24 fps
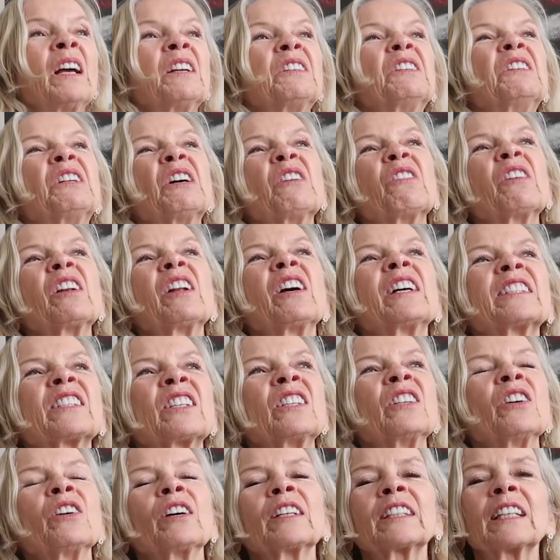You know, I like
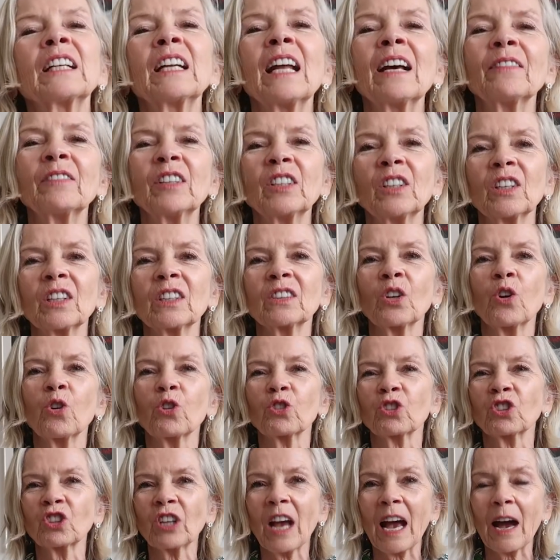to know I can have a nice
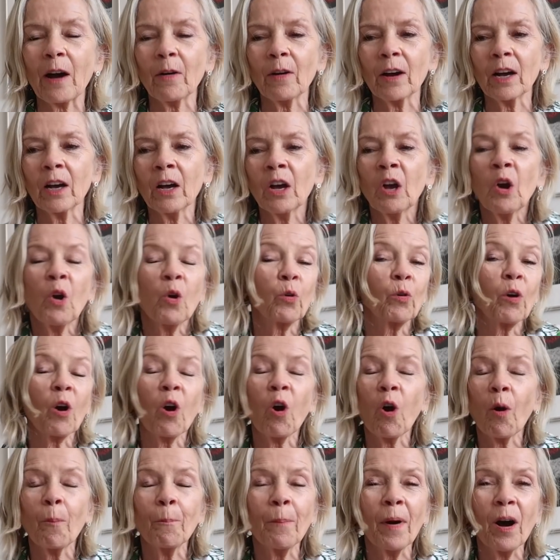hot shower or a
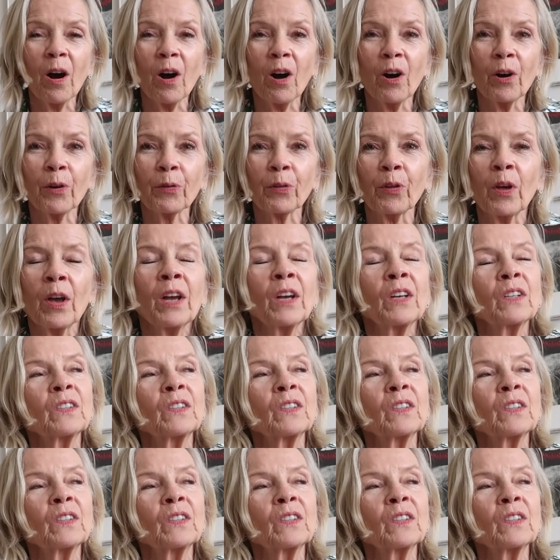hot bath.